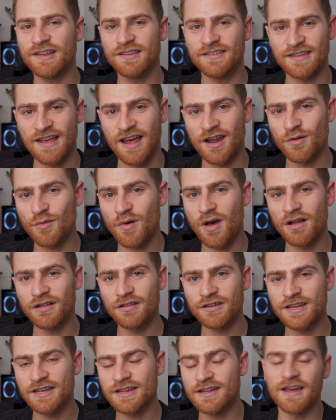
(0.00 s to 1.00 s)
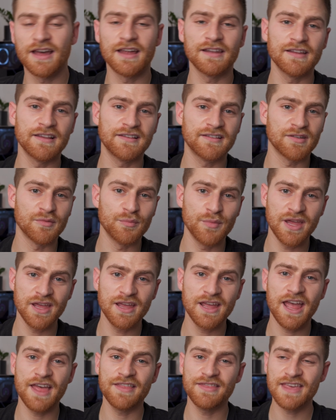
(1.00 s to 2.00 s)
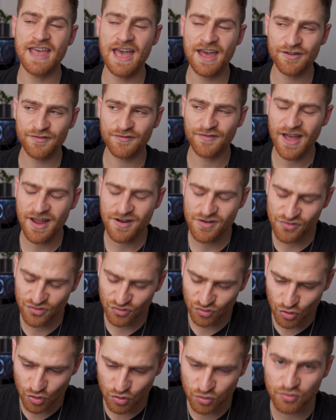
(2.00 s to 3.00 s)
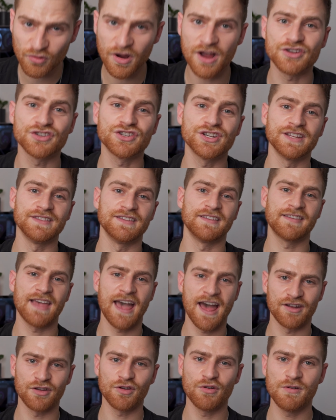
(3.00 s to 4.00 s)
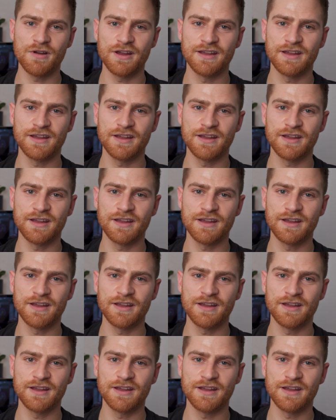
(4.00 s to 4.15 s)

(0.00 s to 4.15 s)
as sound quality, at least to me, and the Edifiers crush in this category.